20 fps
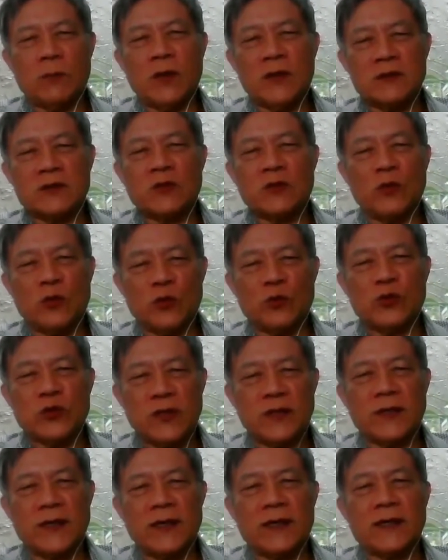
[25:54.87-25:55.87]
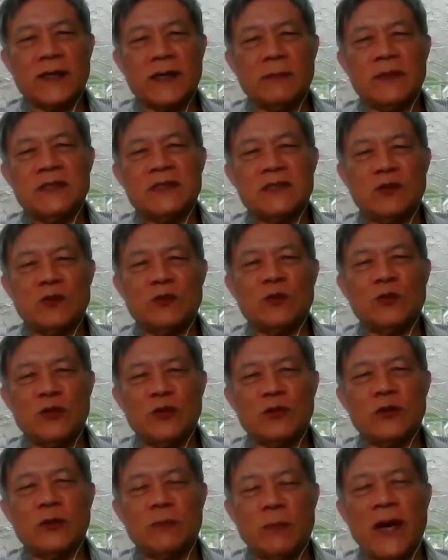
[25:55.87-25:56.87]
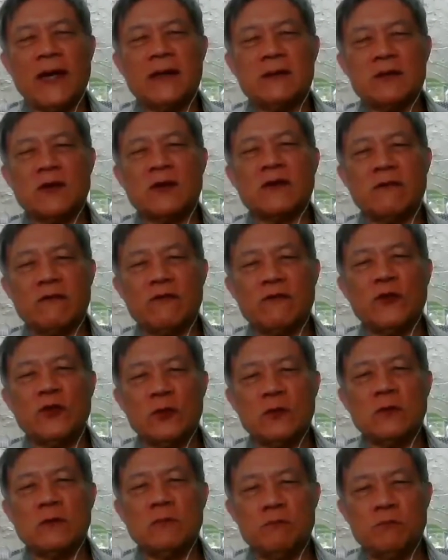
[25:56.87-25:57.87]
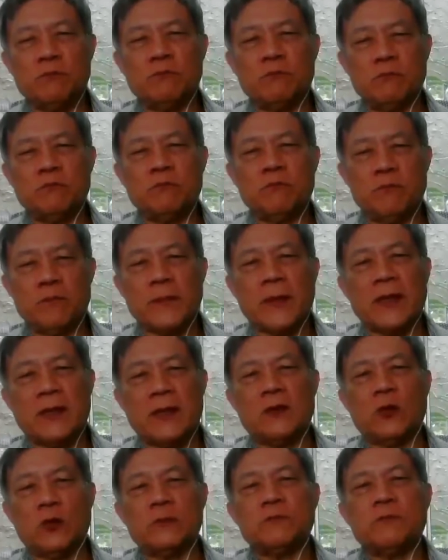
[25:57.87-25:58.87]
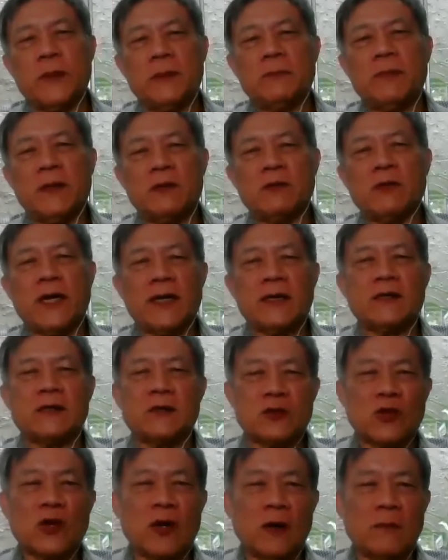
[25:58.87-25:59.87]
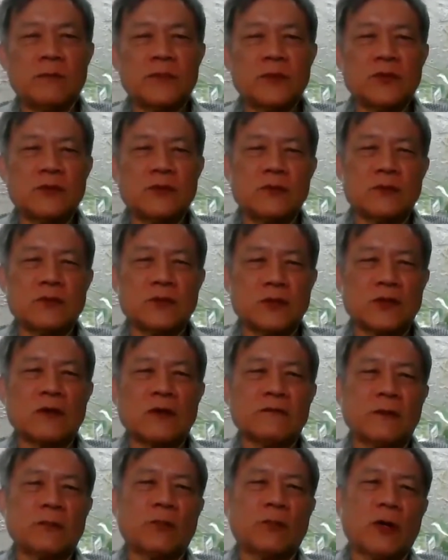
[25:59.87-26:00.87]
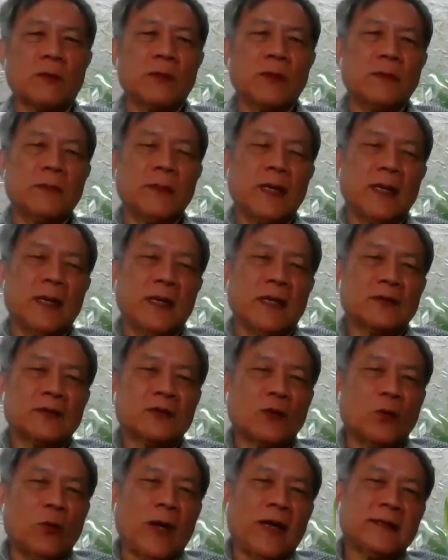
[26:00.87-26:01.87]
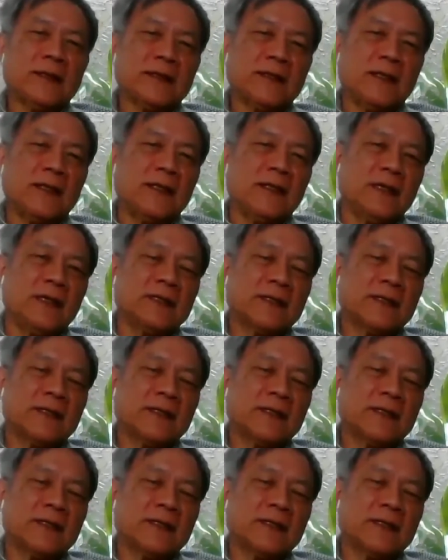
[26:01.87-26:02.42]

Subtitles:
solution. That means you depend on a few good people right at the top to solve the problem. So whereas in